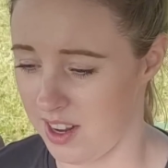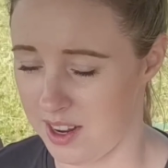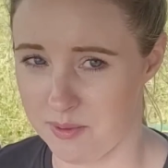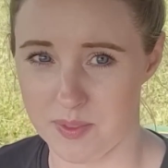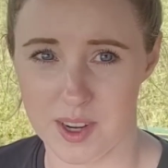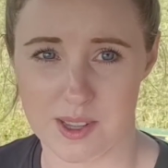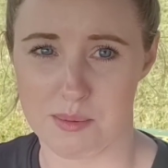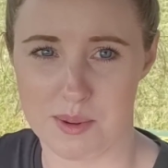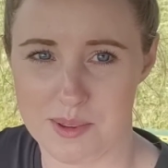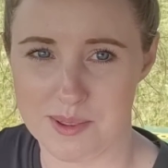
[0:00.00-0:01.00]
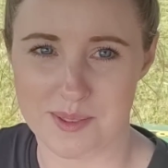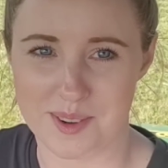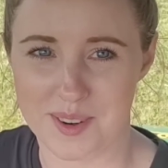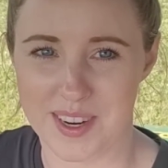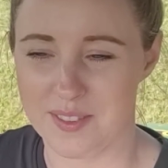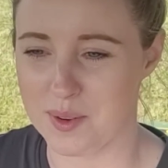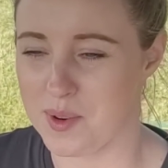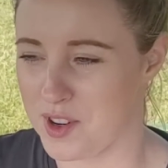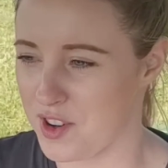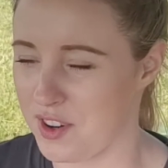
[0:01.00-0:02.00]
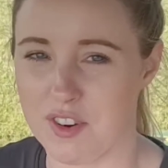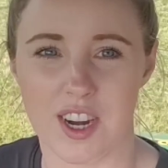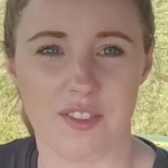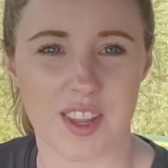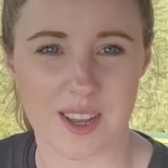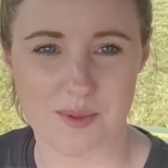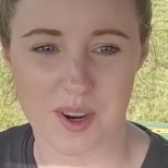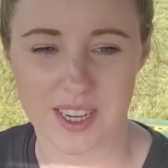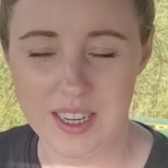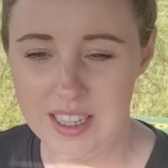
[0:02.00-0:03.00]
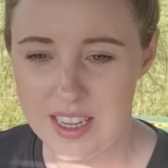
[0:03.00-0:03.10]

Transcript: I suppose we only have the 135, that's why.